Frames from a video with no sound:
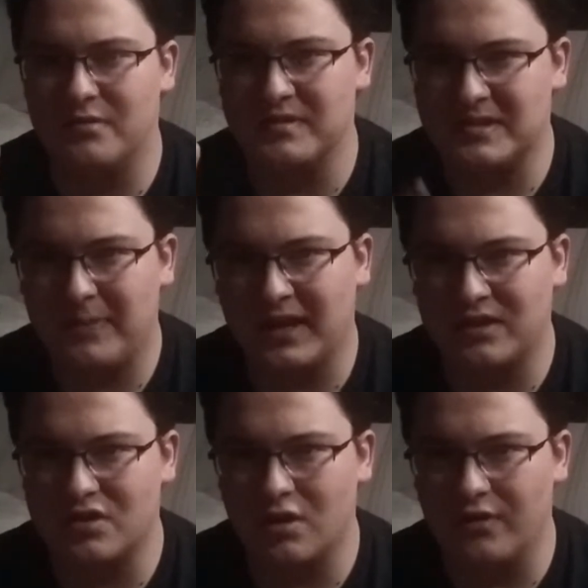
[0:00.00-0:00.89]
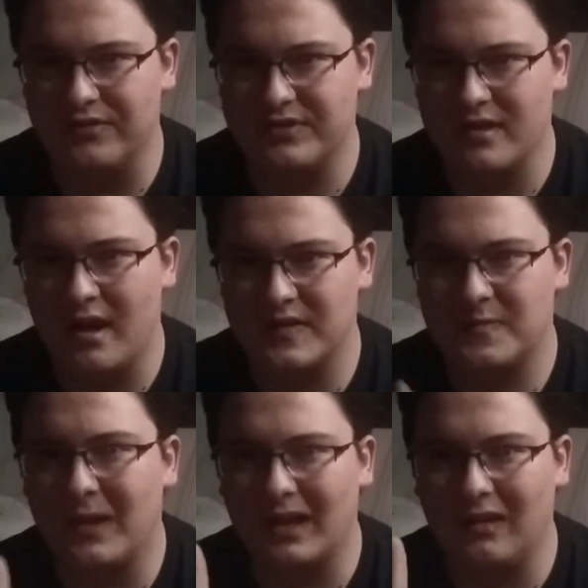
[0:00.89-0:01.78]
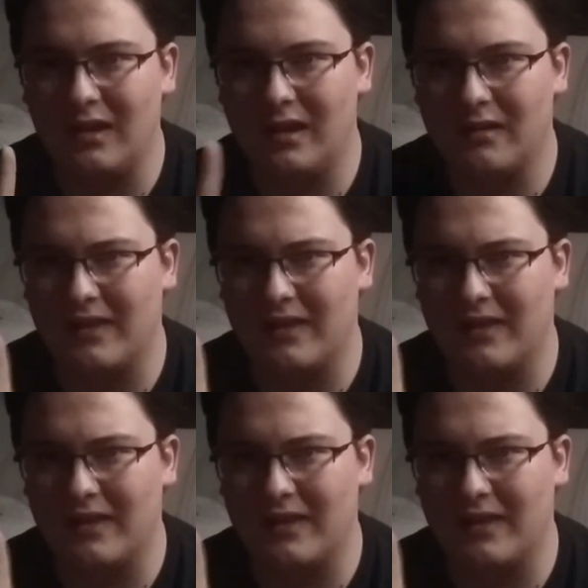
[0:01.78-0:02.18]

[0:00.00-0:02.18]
It was Spike Jonze, not Spike Lee.